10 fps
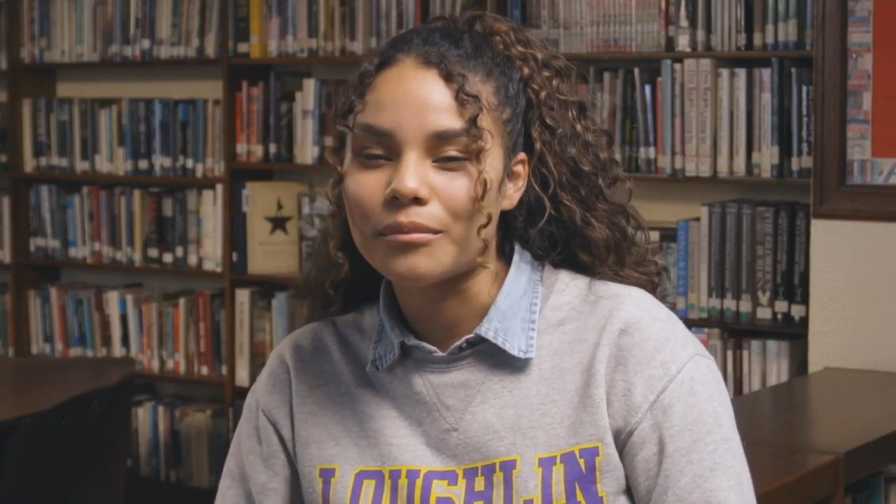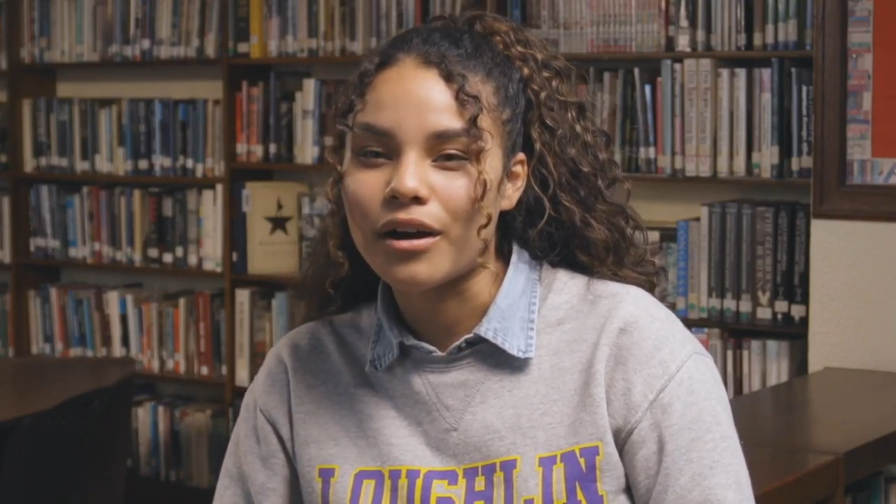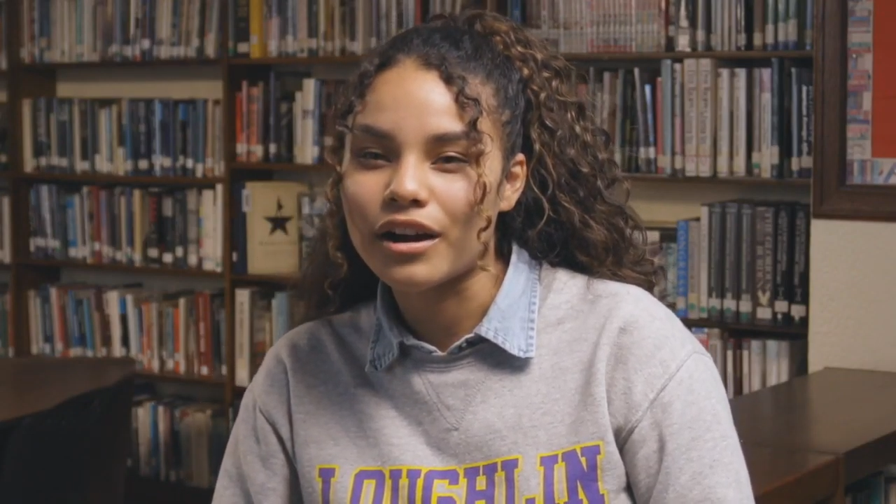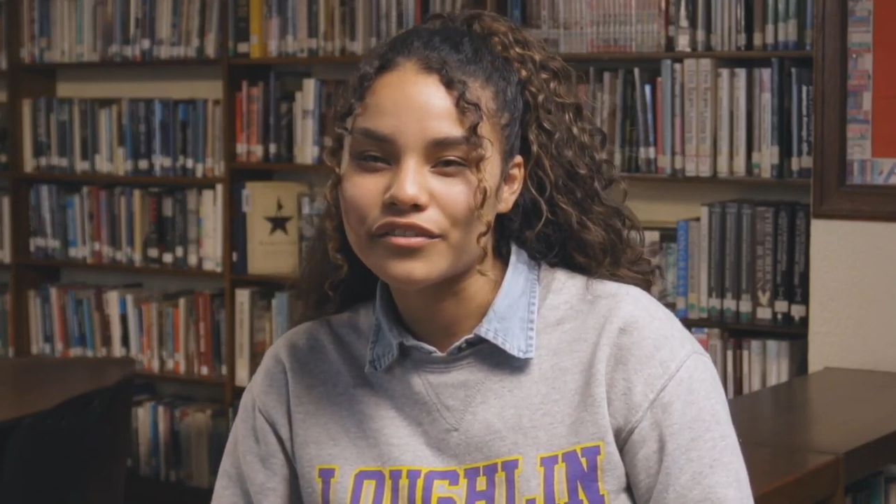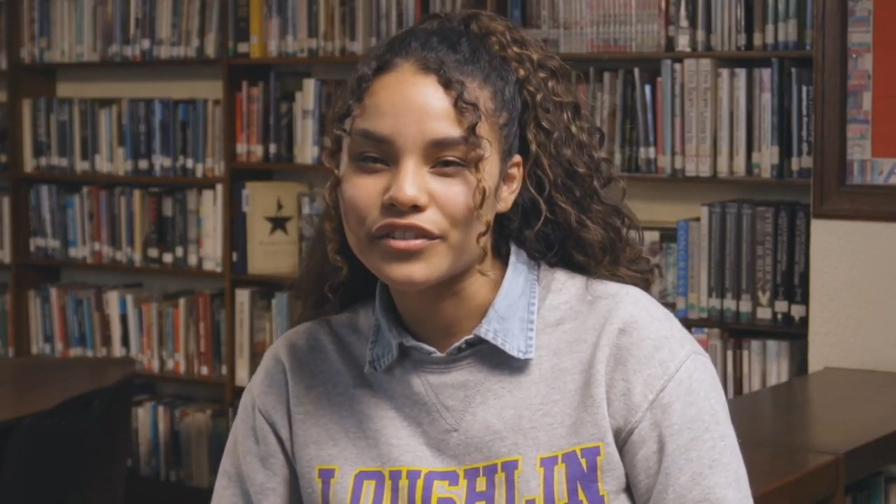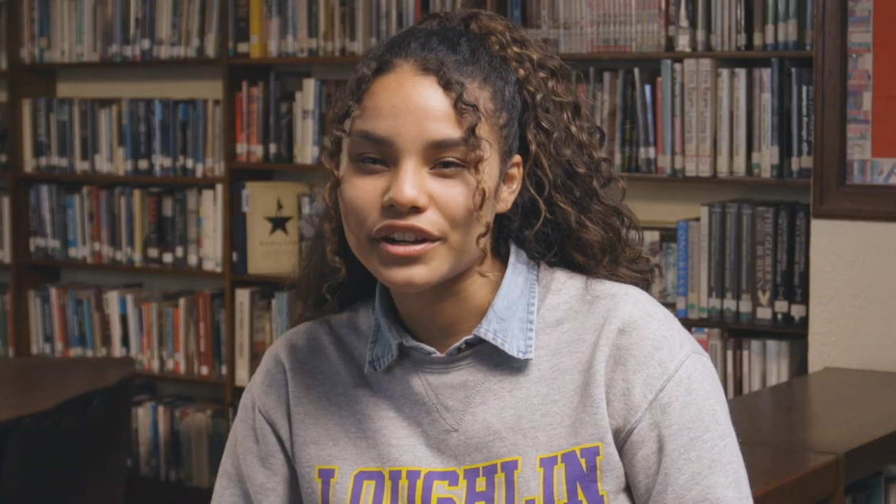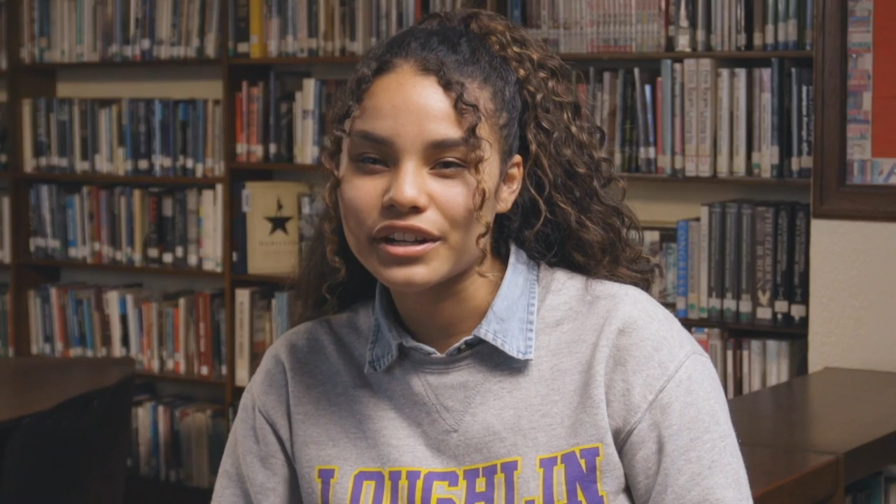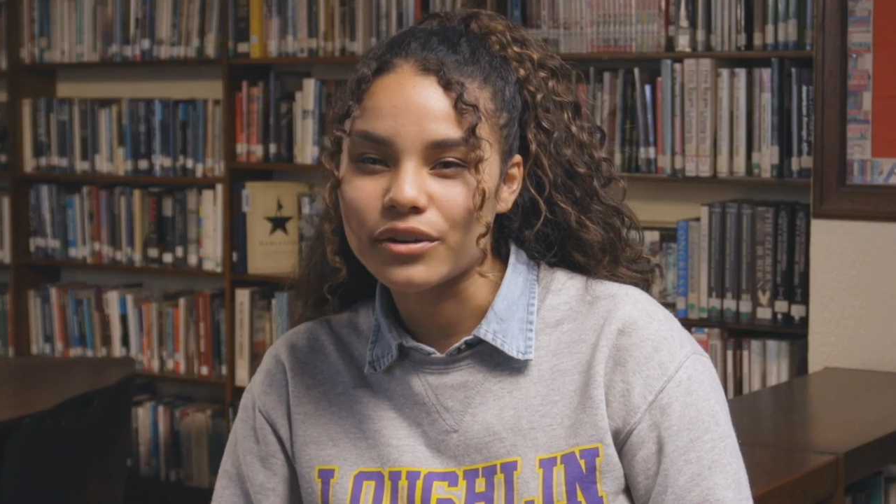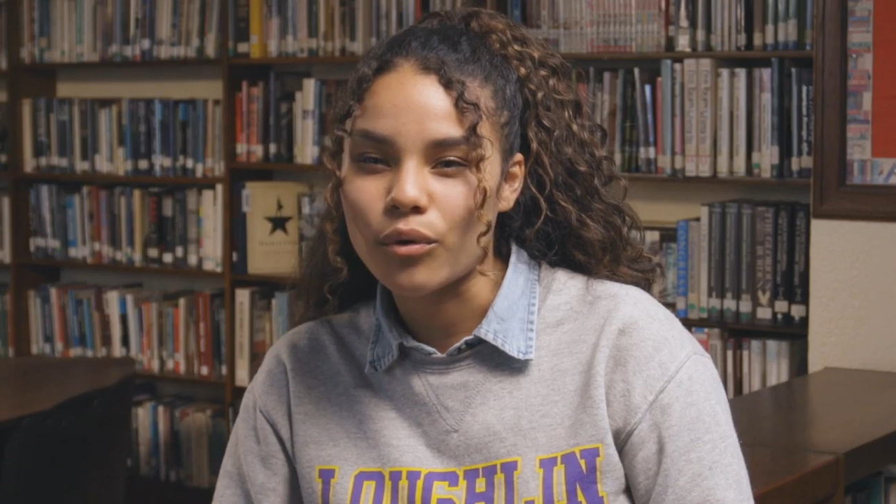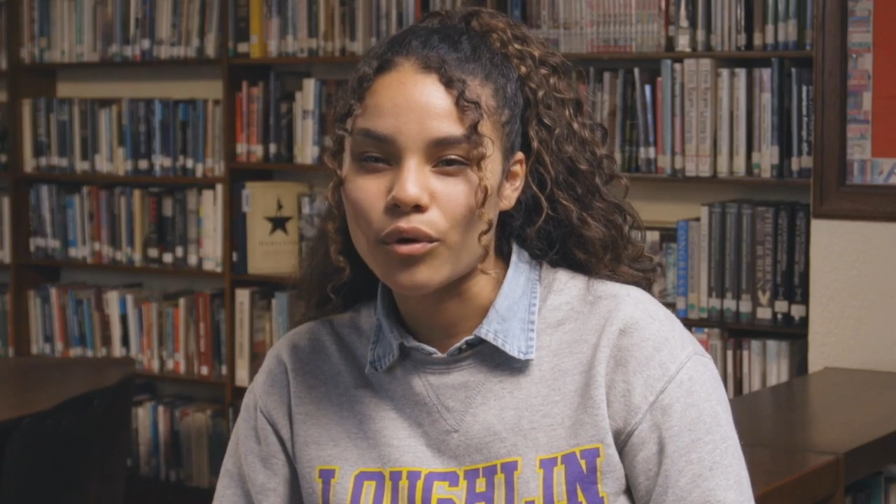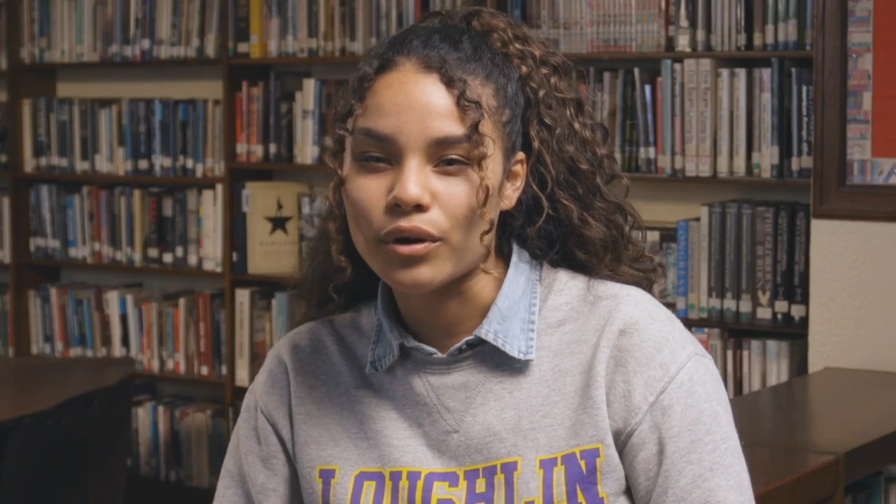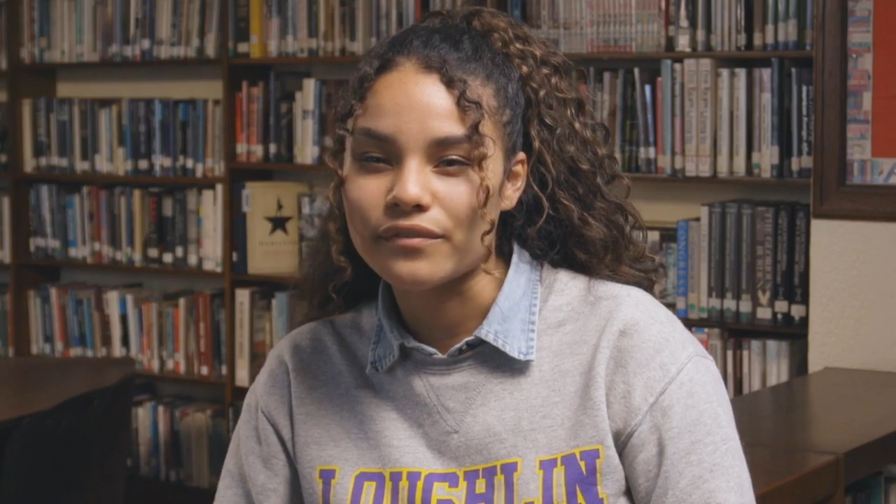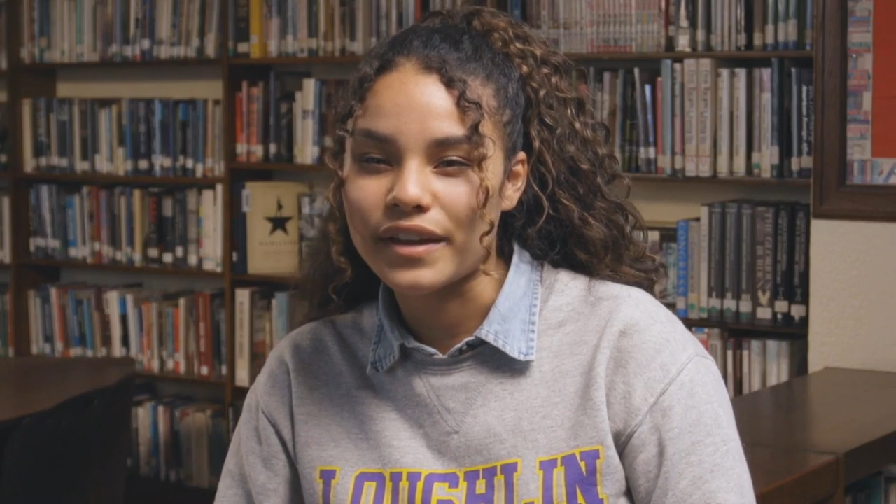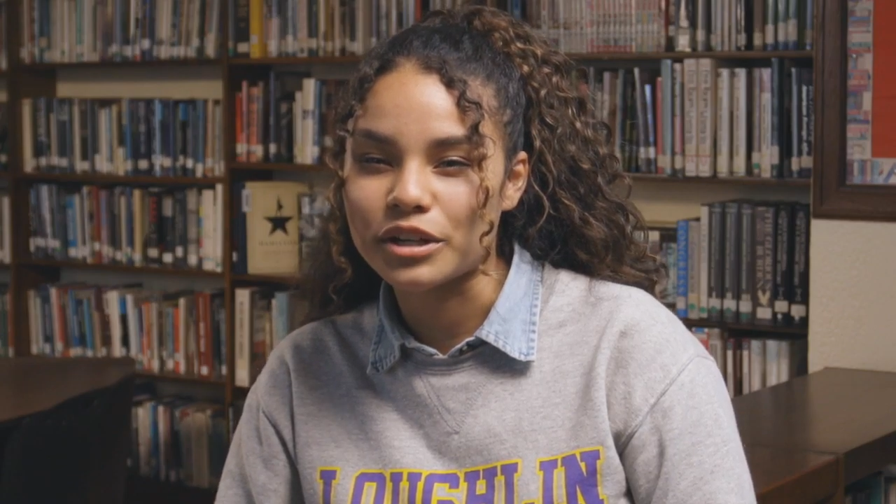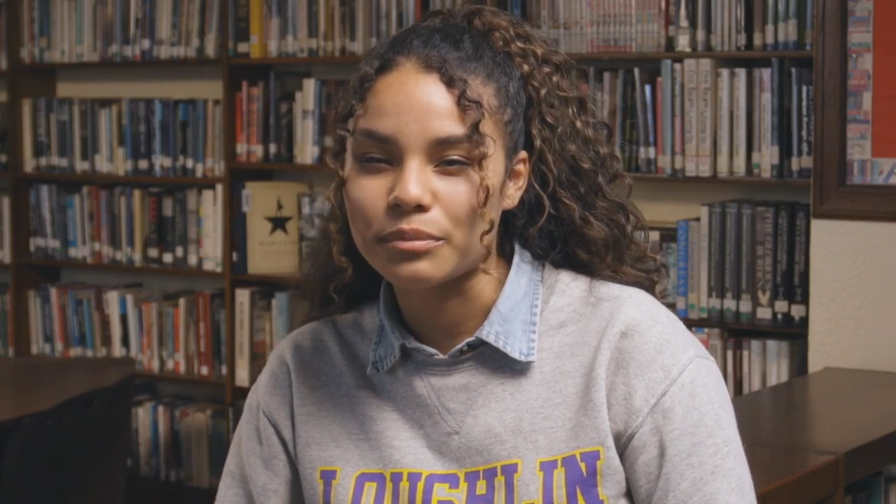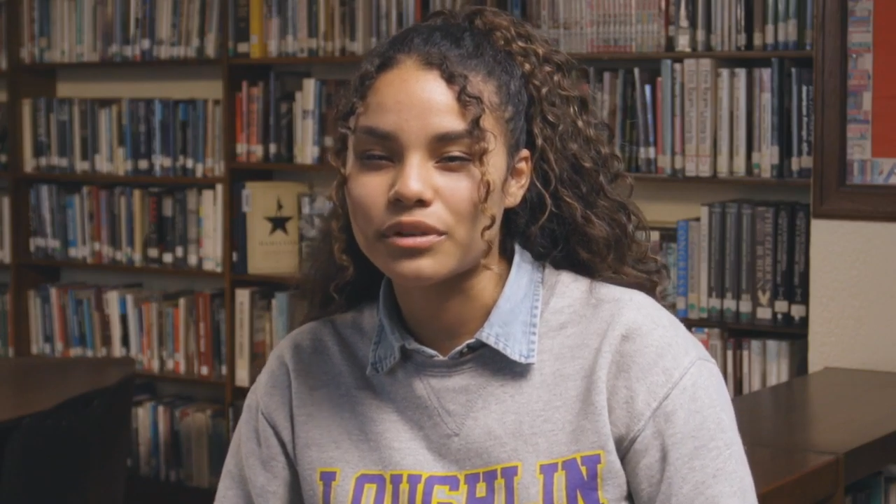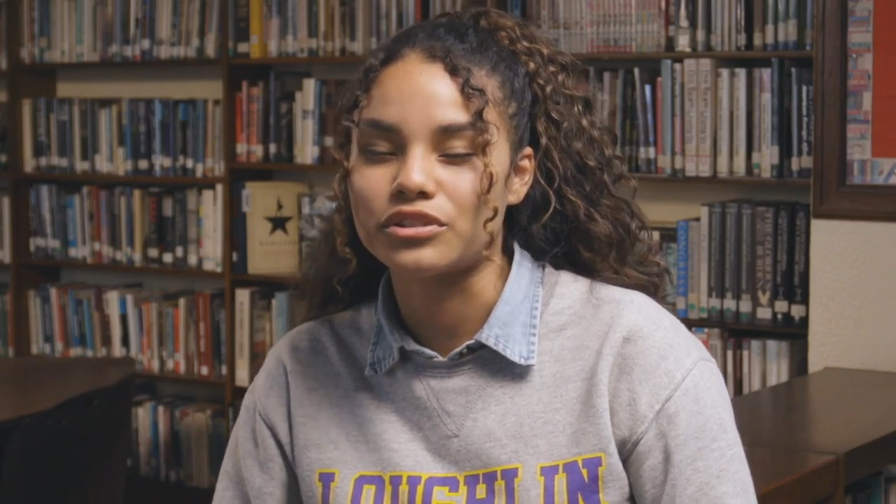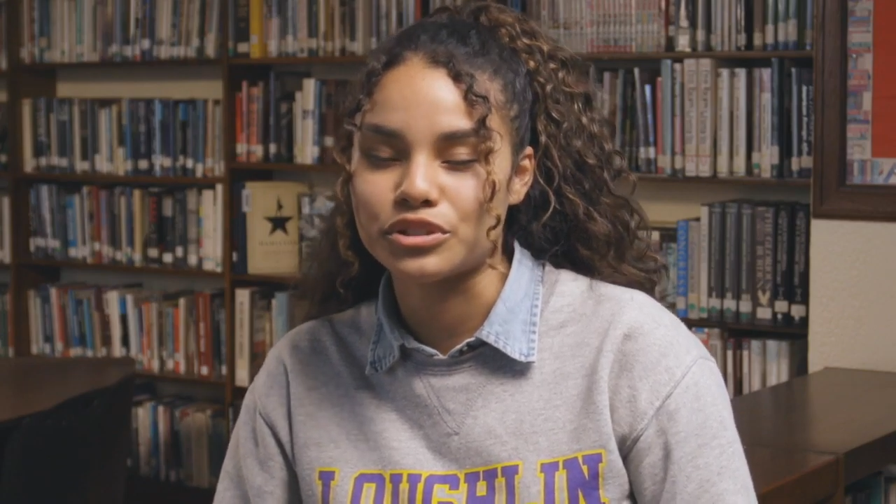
Harvard, or Vanderbilt, or